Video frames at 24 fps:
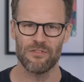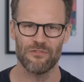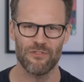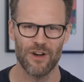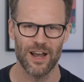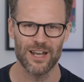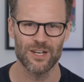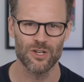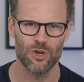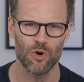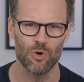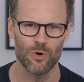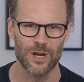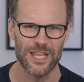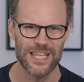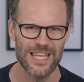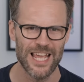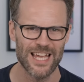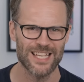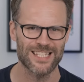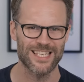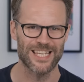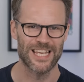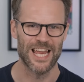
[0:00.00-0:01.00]
friend called it
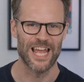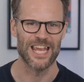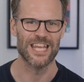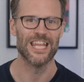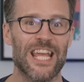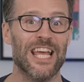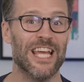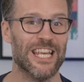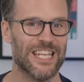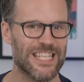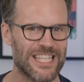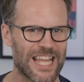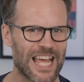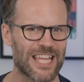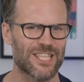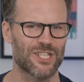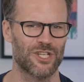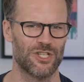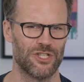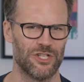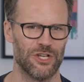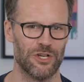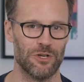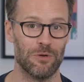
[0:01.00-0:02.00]
yesterday,
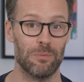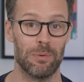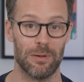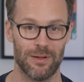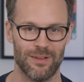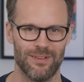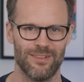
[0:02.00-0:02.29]
DeskTube.